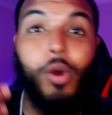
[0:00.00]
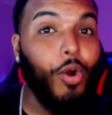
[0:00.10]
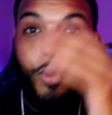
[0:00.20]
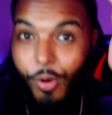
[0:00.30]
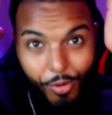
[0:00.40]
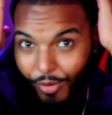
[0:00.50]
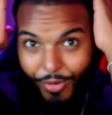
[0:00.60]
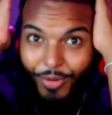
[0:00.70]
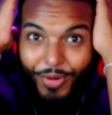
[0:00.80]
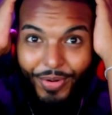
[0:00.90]

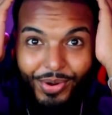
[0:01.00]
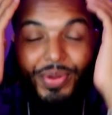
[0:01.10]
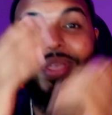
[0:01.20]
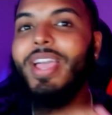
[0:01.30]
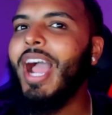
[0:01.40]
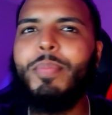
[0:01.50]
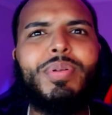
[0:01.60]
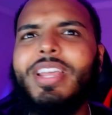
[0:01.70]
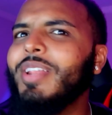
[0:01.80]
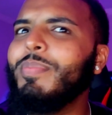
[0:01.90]
Oh. I'm
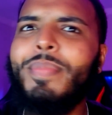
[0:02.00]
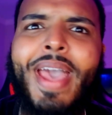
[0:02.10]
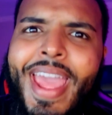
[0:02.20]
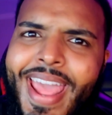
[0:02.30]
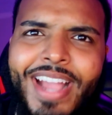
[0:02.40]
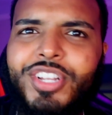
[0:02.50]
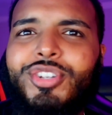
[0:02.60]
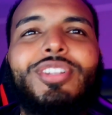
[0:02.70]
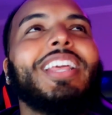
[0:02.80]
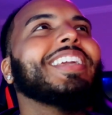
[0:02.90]
playing it mad
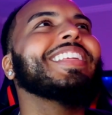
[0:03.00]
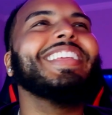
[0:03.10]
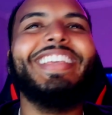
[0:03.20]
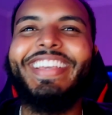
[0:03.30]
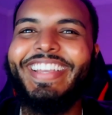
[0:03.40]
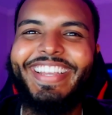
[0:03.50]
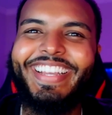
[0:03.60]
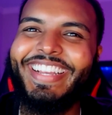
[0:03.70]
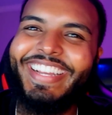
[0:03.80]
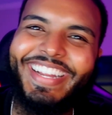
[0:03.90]
extra. Like,
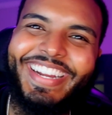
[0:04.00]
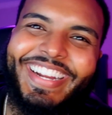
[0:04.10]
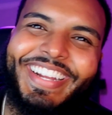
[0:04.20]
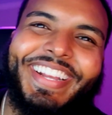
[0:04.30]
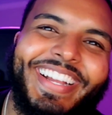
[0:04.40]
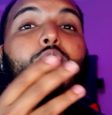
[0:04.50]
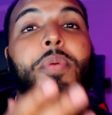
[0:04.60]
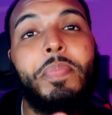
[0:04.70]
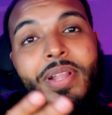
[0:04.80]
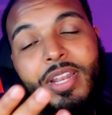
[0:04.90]
even
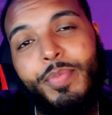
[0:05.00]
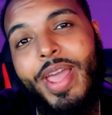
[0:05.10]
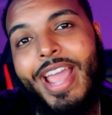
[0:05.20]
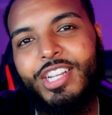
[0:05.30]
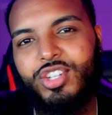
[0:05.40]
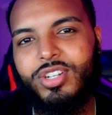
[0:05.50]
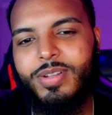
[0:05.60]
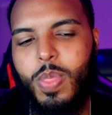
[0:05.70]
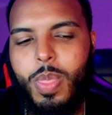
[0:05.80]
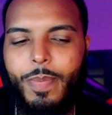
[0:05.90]
with me playing it mad
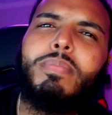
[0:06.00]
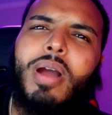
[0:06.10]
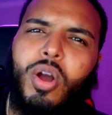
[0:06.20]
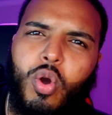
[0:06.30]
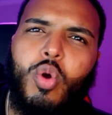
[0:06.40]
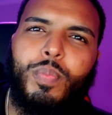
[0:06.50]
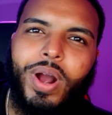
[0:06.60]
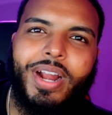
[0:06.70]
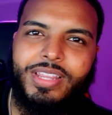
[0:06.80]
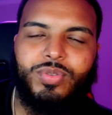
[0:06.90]
extra, my whole
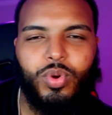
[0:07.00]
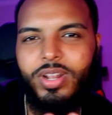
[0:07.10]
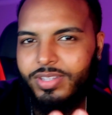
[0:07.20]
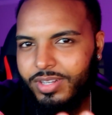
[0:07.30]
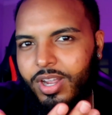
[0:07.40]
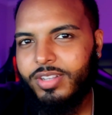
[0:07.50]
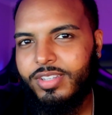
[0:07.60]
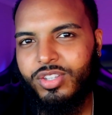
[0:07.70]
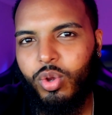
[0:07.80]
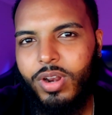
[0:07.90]
body wanted to
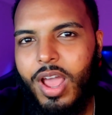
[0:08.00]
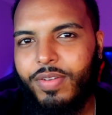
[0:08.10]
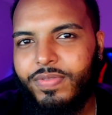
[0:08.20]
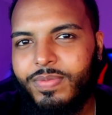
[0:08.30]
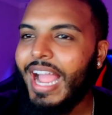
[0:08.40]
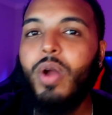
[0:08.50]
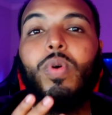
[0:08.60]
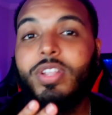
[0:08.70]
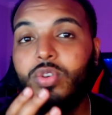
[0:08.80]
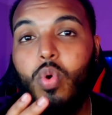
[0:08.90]
cuss his soul off. Like, I
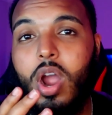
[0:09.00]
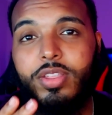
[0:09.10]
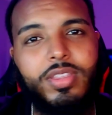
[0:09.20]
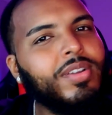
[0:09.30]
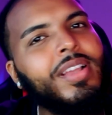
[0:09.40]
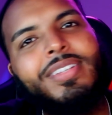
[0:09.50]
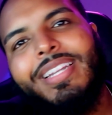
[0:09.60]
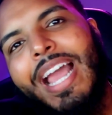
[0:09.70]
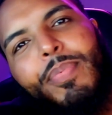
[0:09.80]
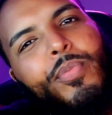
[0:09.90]
want to walk there and
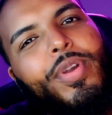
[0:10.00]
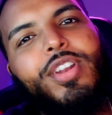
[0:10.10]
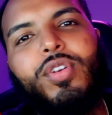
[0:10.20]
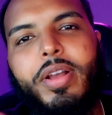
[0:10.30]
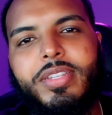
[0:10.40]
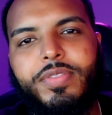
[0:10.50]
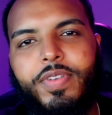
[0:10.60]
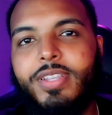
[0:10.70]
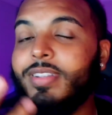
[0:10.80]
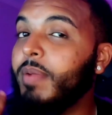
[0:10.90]
slap him right across the
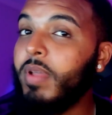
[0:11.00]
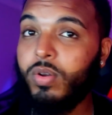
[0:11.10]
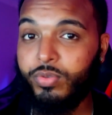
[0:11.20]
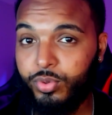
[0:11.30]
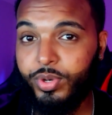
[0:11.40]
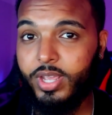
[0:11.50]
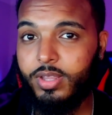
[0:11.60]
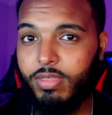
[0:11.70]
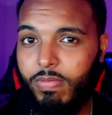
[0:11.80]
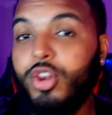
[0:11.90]
face. Now, I'm not going to do
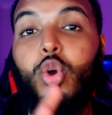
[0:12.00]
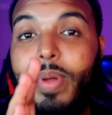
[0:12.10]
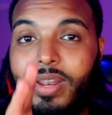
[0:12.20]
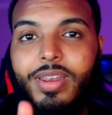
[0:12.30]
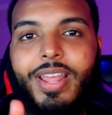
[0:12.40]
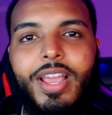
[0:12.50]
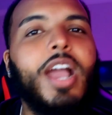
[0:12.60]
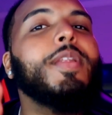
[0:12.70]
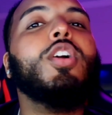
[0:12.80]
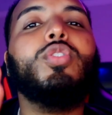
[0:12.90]
that. I know better than
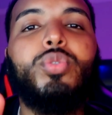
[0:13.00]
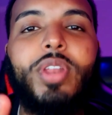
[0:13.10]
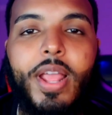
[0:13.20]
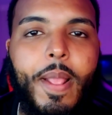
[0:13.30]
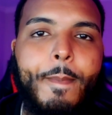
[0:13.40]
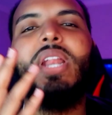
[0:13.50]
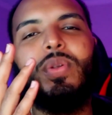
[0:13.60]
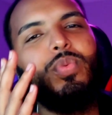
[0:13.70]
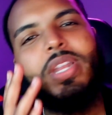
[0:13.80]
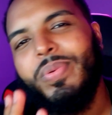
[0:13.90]
that. I'm not going to do that. But
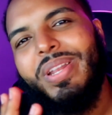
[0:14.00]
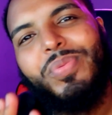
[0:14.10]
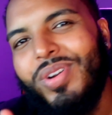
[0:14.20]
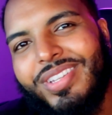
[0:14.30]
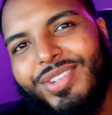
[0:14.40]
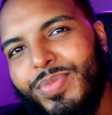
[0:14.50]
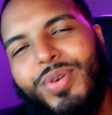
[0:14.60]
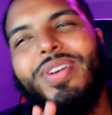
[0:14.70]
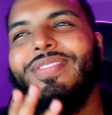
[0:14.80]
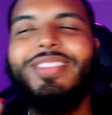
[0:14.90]
I really, really wanted to,
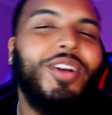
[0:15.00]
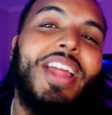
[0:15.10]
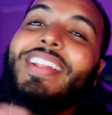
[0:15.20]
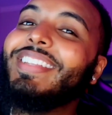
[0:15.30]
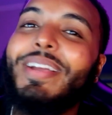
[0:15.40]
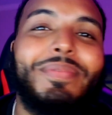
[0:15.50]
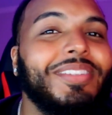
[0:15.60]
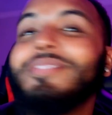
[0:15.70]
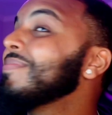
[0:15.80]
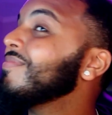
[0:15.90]
bro. You know,
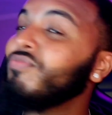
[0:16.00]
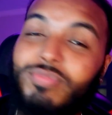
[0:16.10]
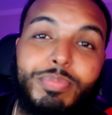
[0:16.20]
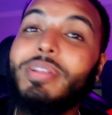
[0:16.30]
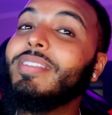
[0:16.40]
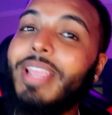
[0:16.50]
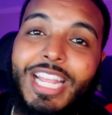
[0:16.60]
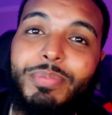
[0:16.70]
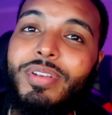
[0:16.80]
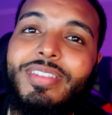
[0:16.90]
anytime, please
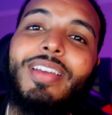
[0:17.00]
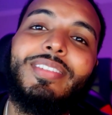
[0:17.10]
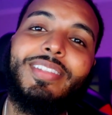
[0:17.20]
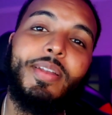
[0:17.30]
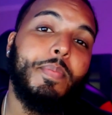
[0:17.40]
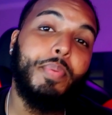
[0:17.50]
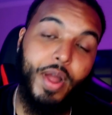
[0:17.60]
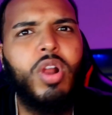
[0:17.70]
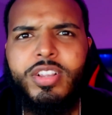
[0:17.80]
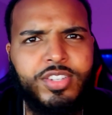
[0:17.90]
catch me outside instead.
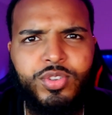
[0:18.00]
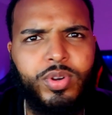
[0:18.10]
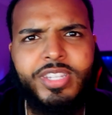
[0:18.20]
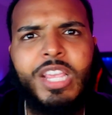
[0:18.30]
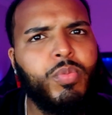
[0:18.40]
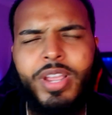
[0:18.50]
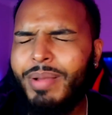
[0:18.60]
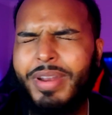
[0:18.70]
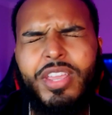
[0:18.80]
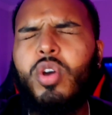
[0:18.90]
Across the store, same way.
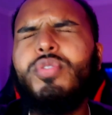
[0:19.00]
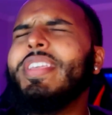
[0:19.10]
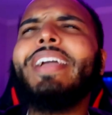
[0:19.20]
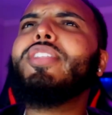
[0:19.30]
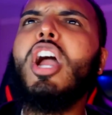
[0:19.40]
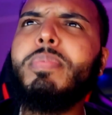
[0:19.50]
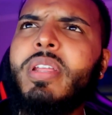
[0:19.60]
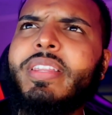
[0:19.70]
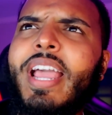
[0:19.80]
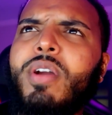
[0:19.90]
I'm like, yo, you can't talk to
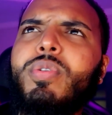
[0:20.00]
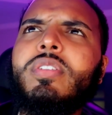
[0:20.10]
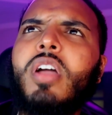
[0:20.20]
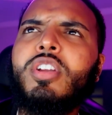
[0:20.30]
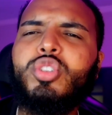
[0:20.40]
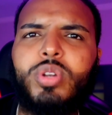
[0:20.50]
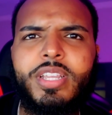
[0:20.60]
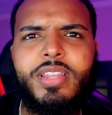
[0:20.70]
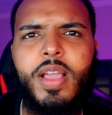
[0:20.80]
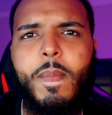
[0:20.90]
me like that. Who you talking to
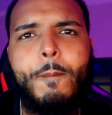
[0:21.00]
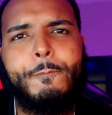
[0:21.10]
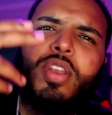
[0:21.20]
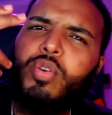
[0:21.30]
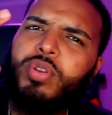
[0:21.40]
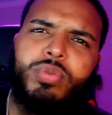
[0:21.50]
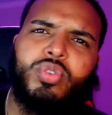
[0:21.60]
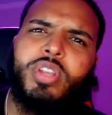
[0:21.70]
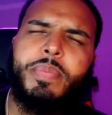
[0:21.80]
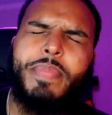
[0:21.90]
like that? I know no
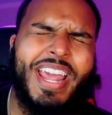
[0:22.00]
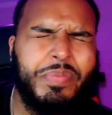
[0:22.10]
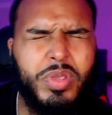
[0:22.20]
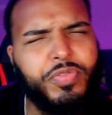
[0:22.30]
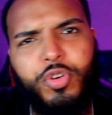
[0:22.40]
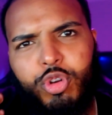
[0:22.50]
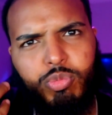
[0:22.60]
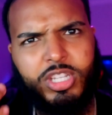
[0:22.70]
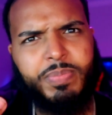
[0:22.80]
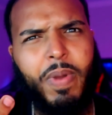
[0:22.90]
one's going to get mad at me for
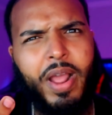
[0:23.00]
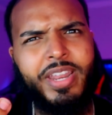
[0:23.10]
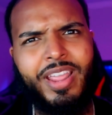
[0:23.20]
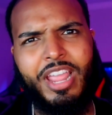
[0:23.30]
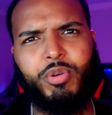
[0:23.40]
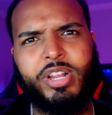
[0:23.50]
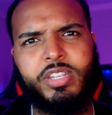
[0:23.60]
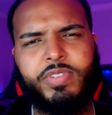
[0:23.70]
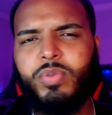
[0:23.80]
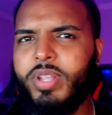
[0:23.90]
responding
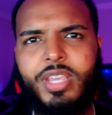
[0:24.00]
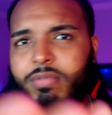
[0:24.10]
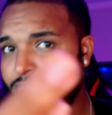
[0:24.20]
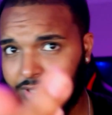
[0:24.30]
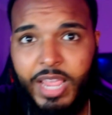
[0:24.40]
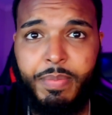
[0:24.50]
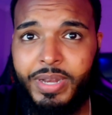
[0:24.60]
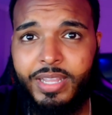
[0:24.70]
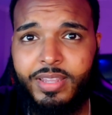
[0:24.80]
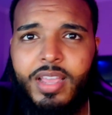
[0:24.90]
aggressively when he came at
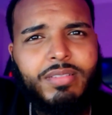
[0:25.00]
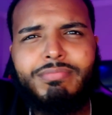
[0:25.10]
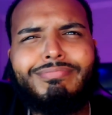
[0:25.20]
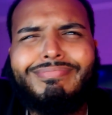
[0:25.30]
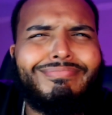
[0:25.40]
me like that.